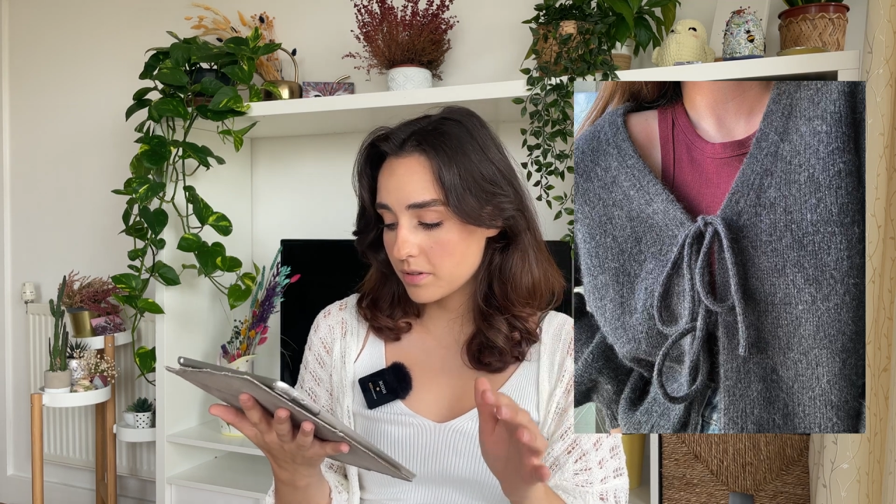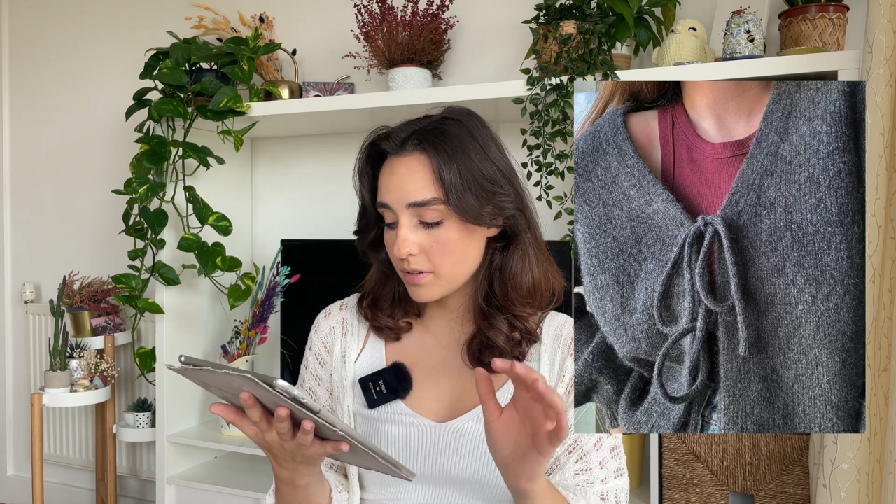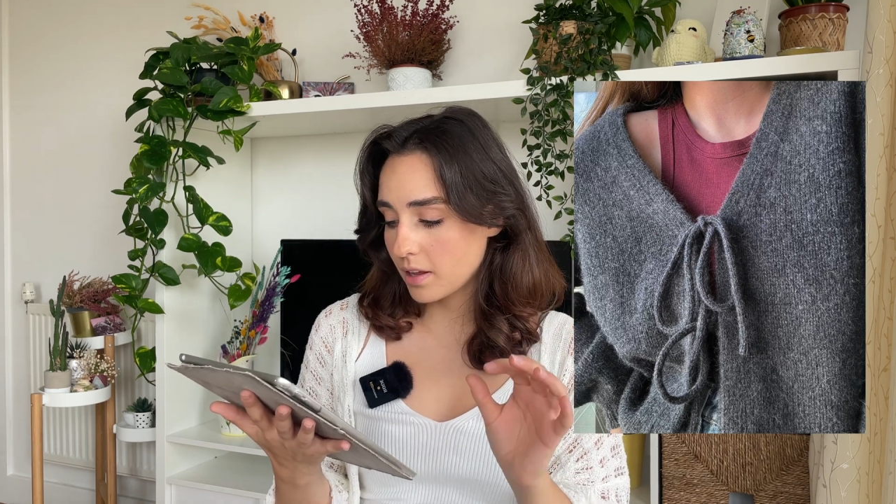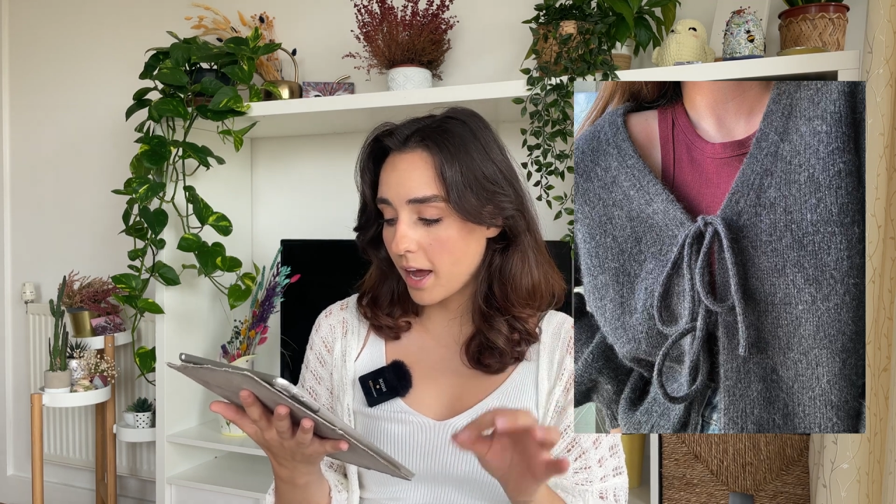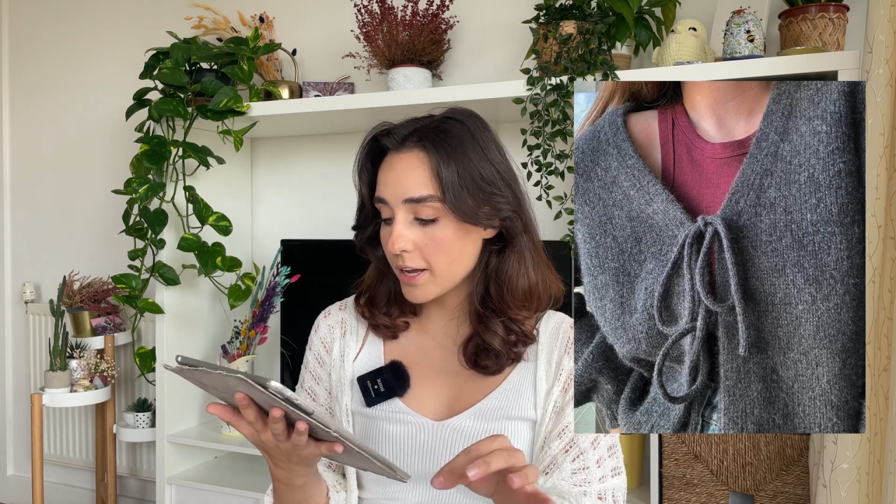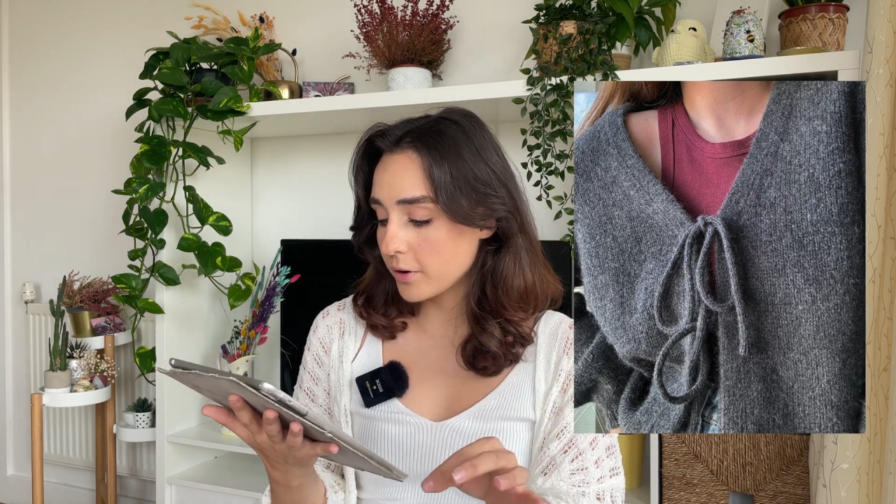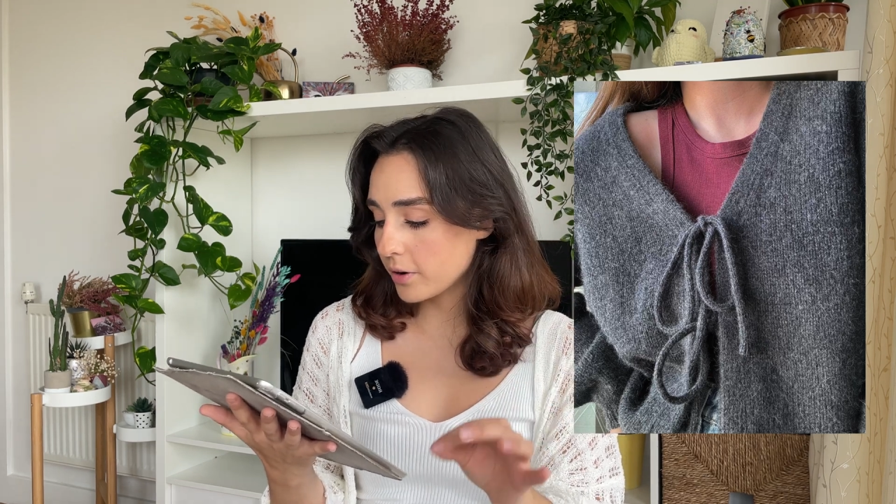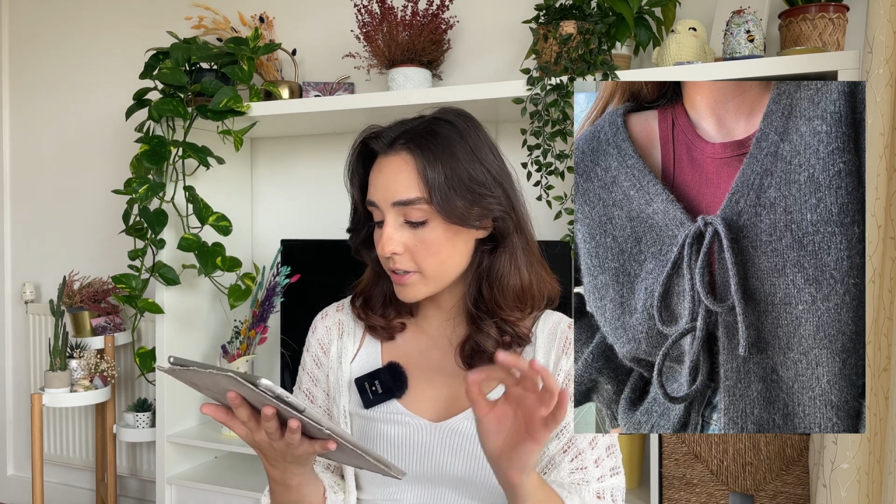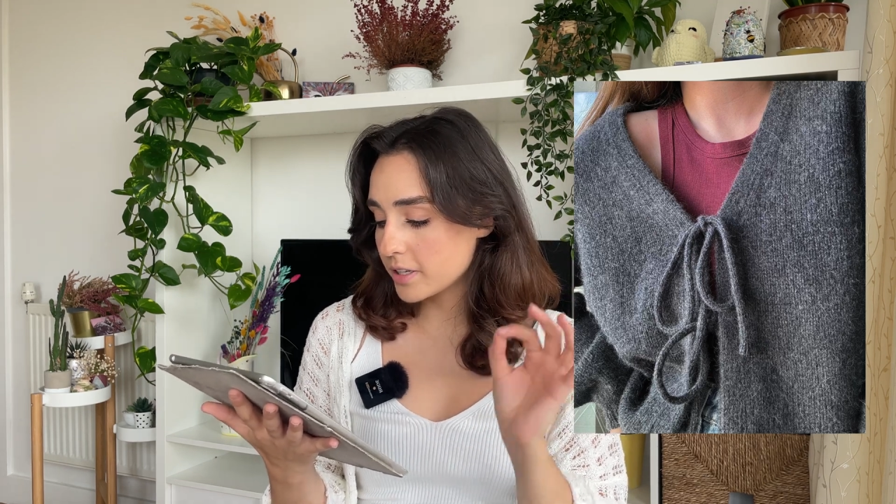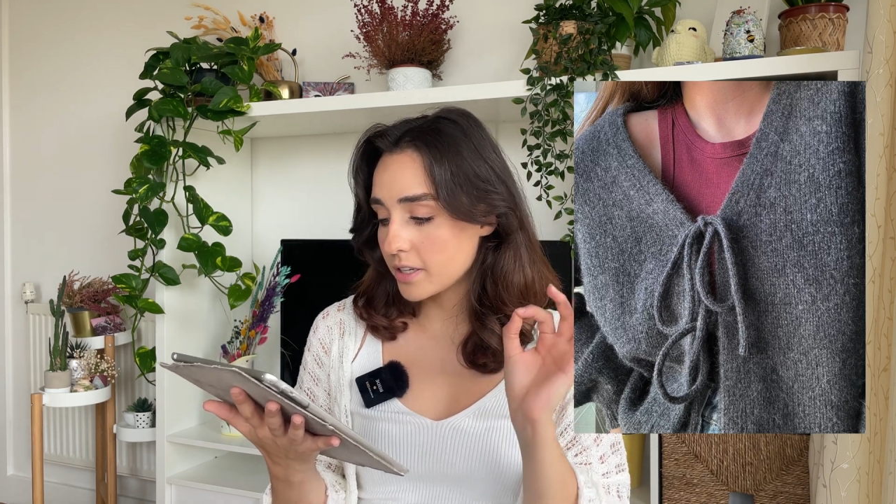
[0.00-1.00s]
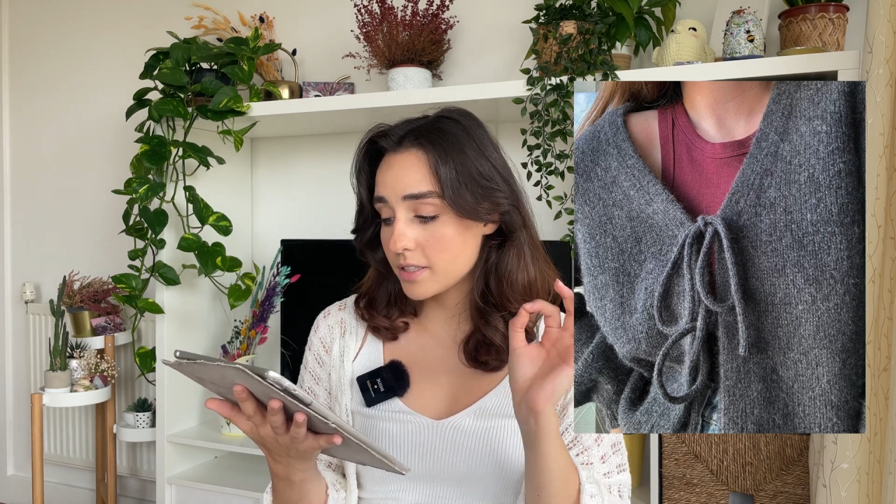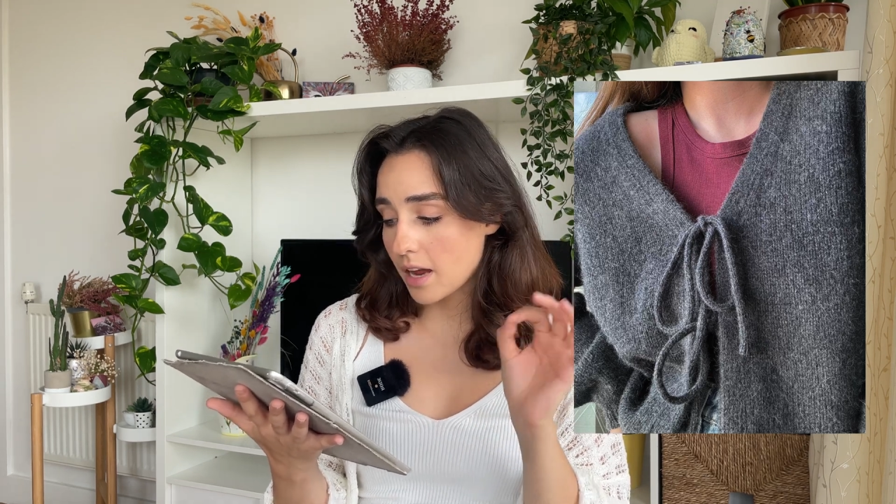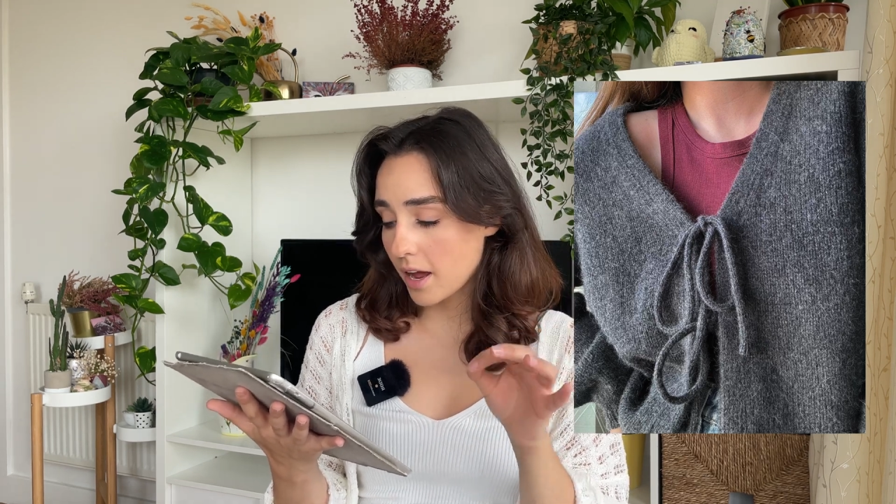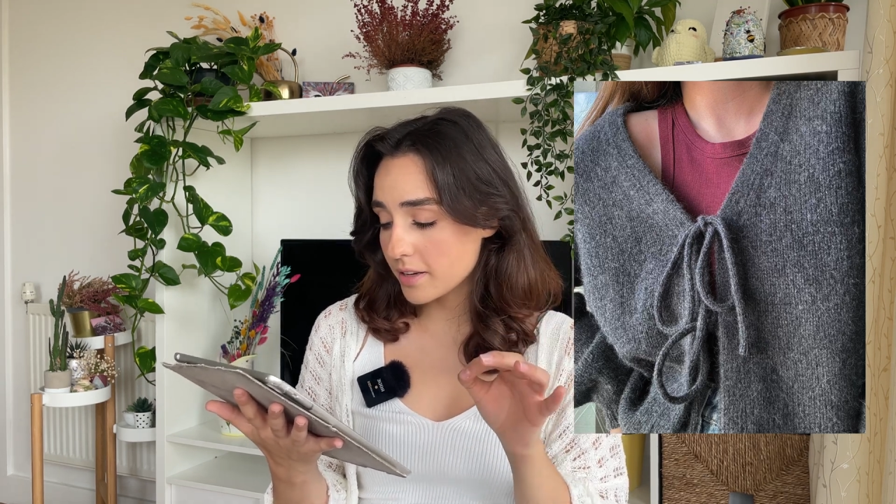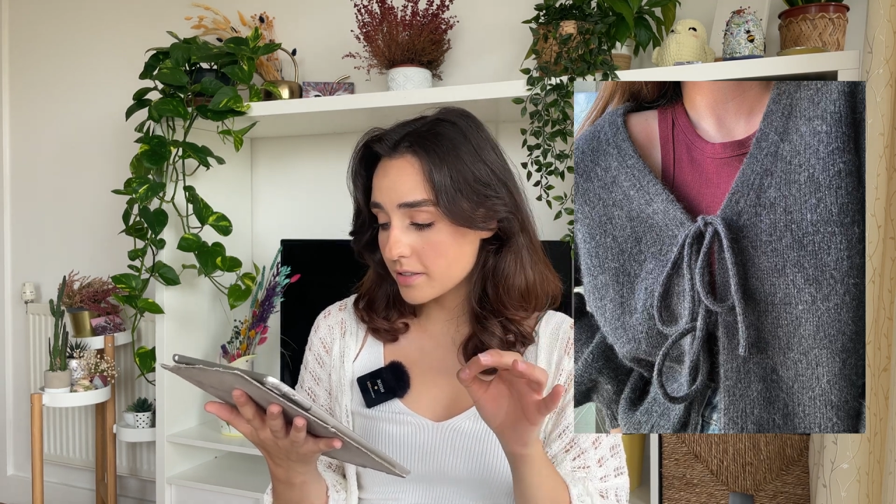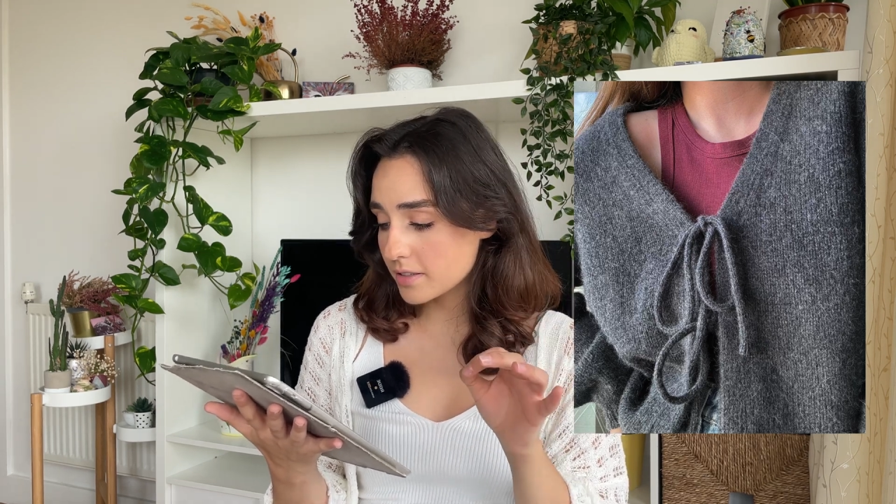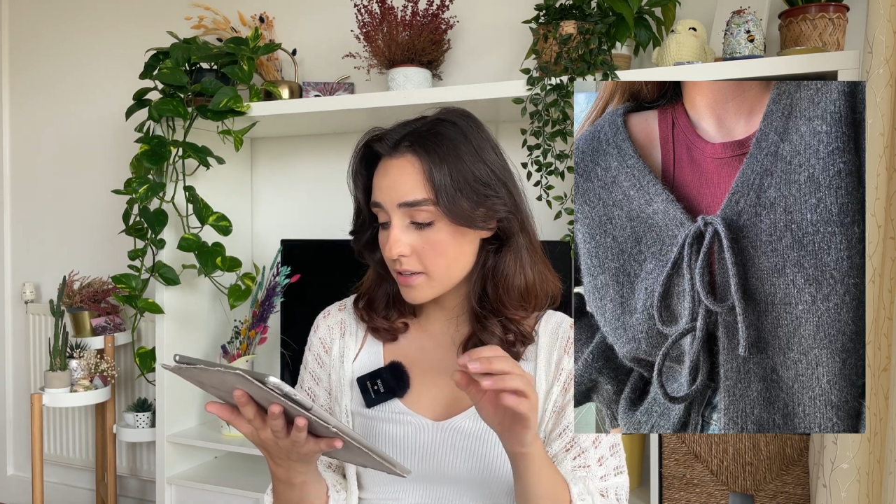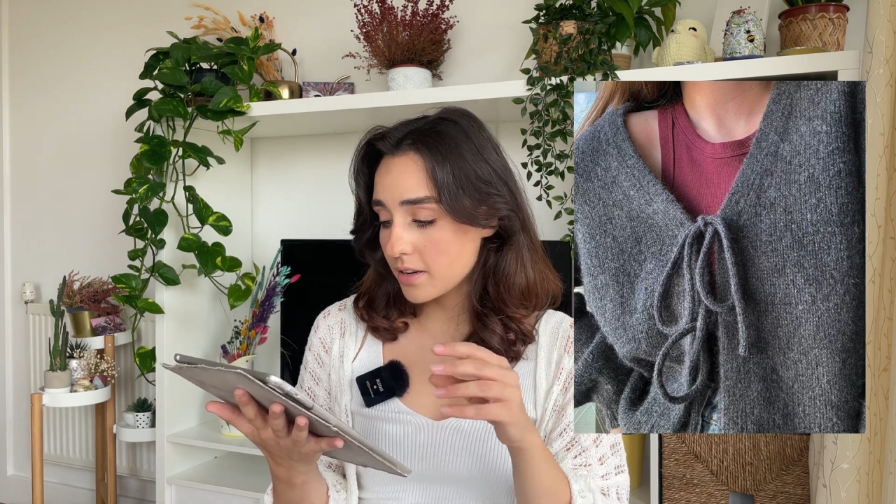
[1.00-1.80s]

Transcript: The I-cord ties